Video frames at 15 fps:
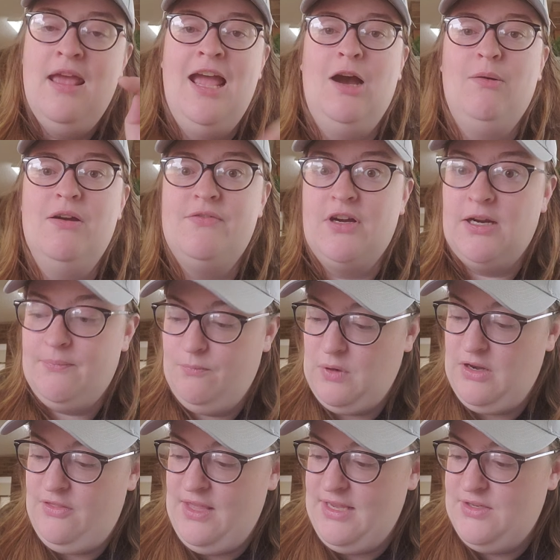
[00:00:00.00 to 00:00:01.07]
However,
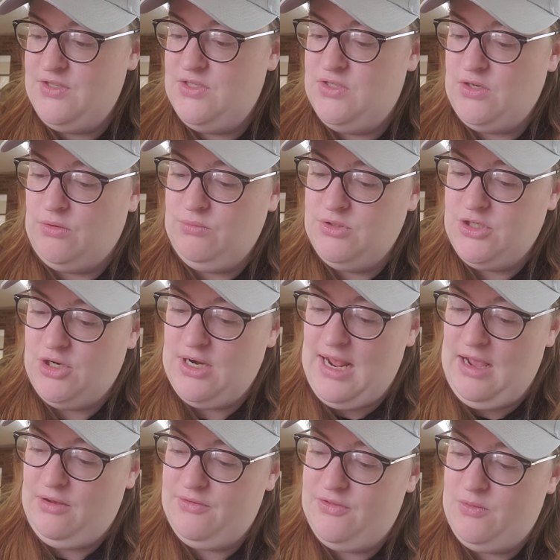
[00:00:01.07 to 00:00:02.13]
when things don't turn
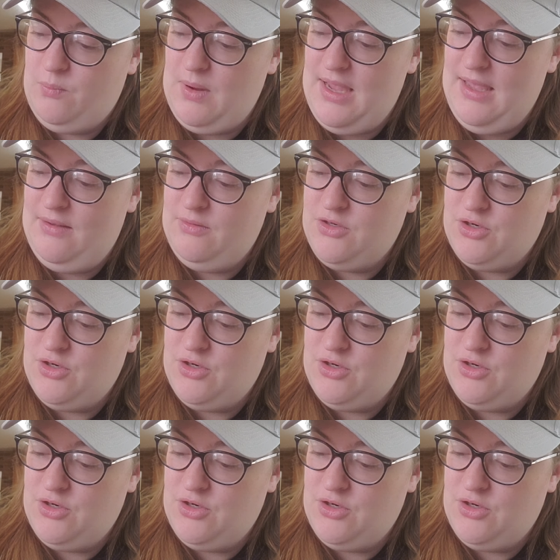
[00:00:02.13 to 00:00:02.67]
out the way